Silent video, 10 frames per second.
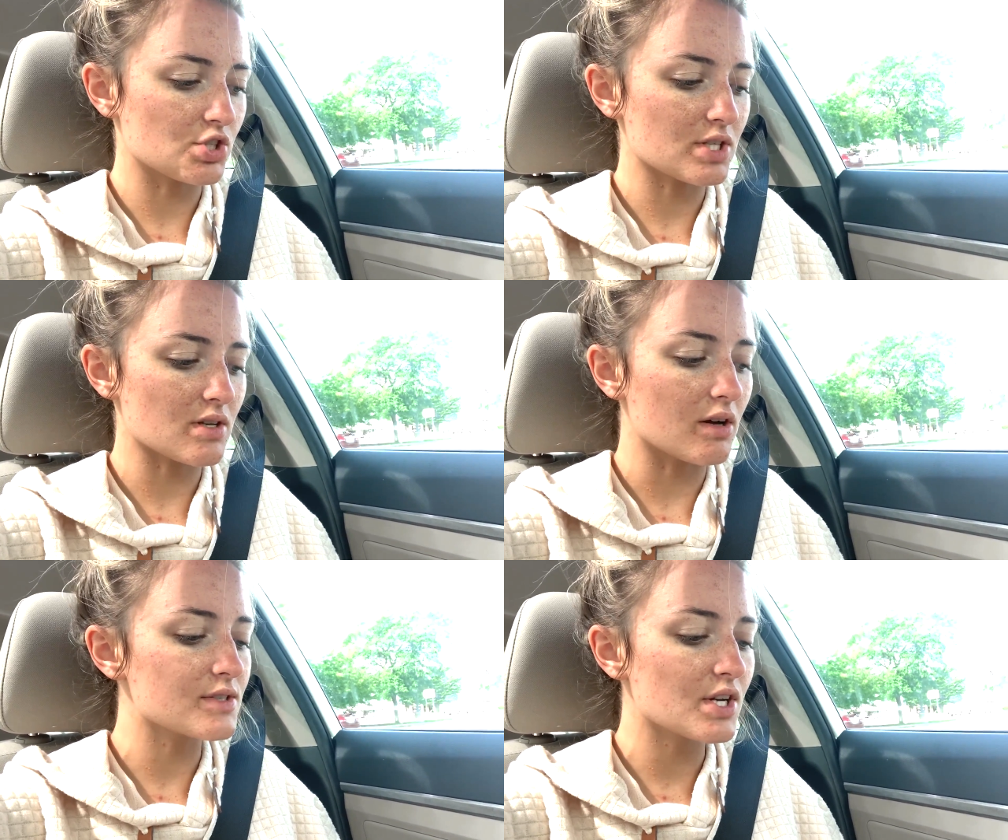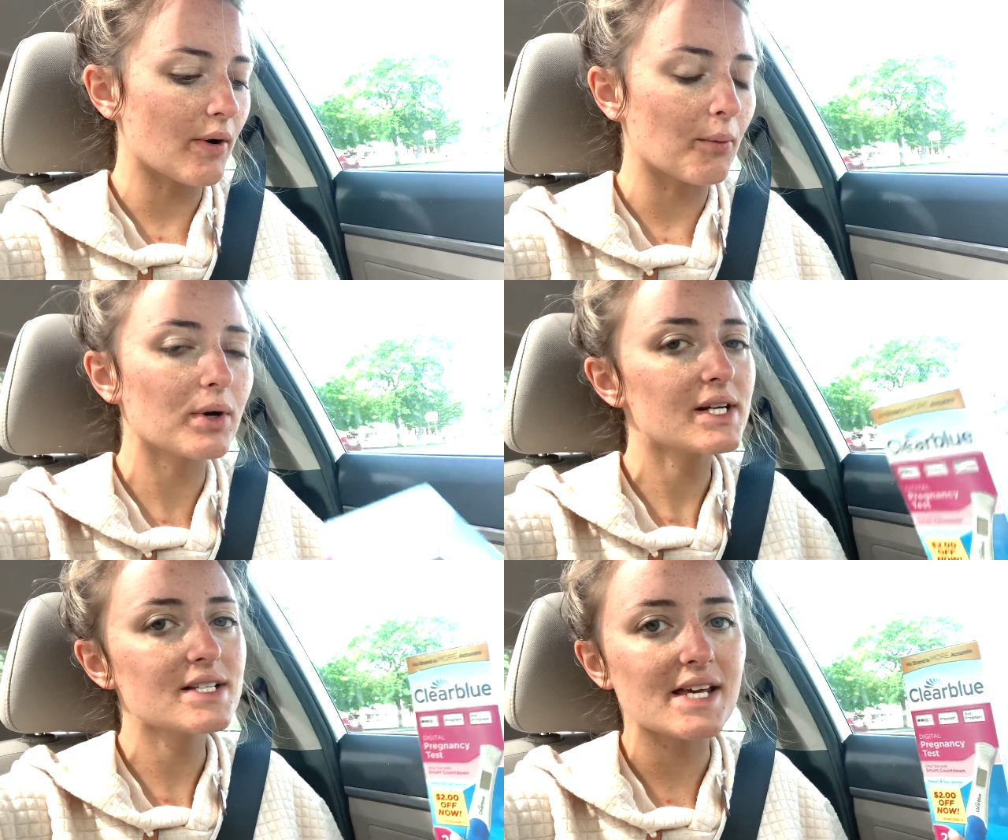Just also, I
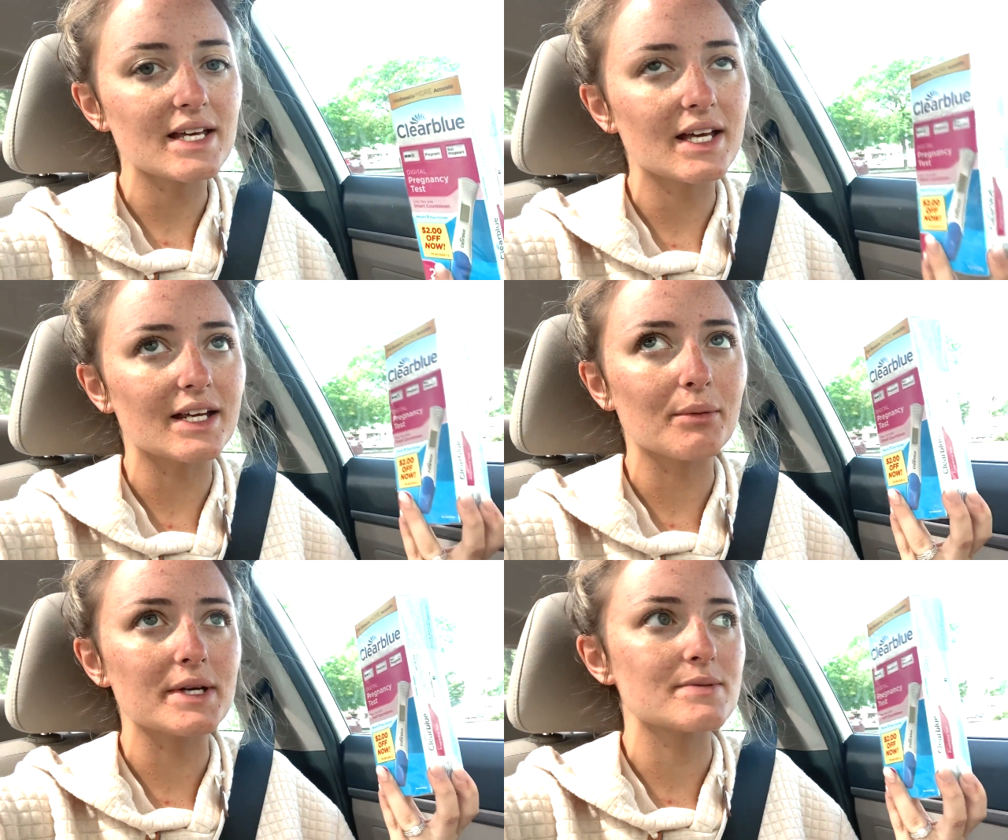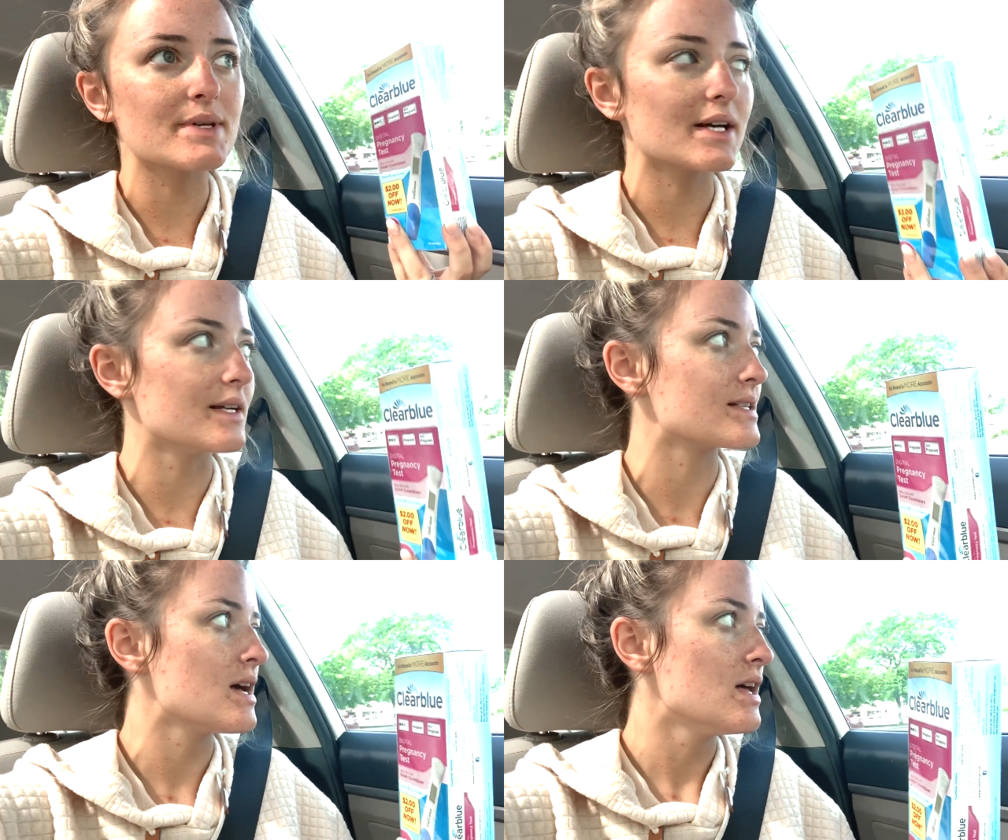wanted to take it anyways
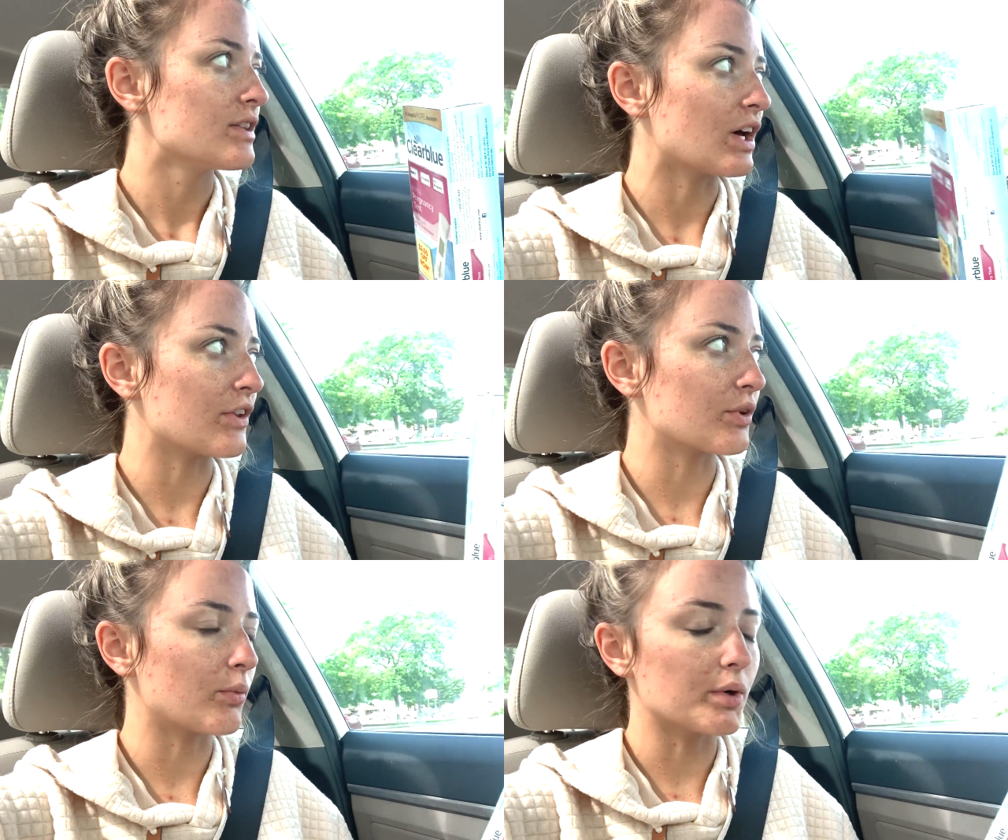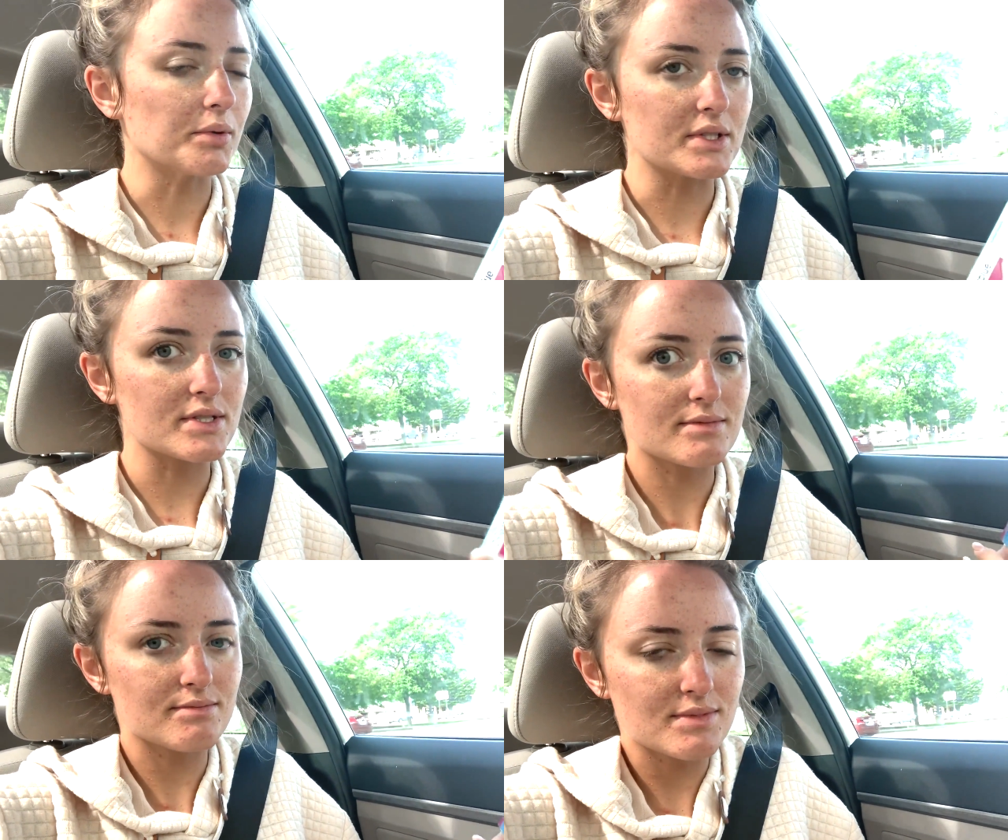because the other one was
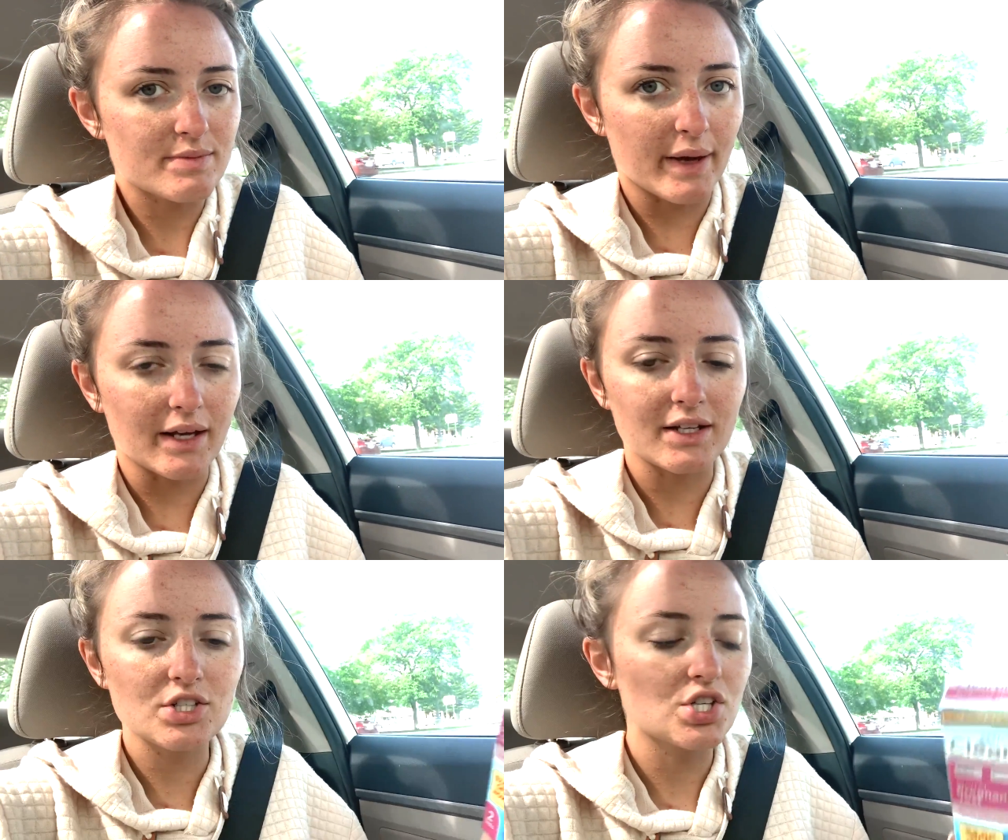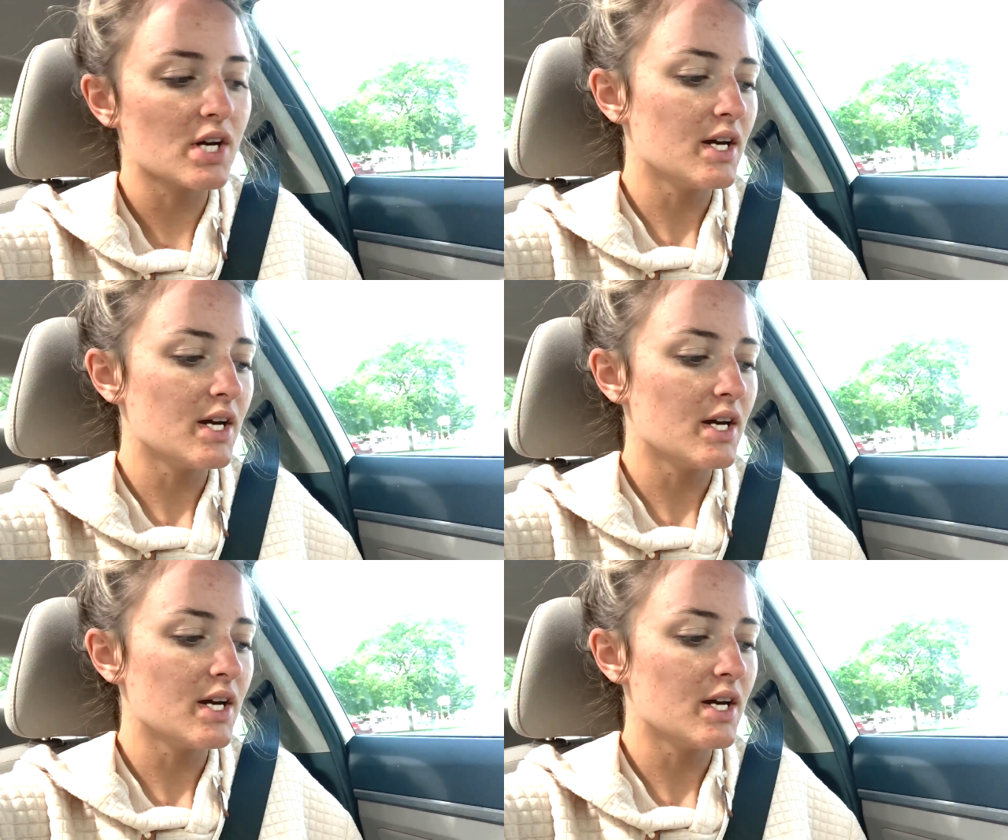Spanish.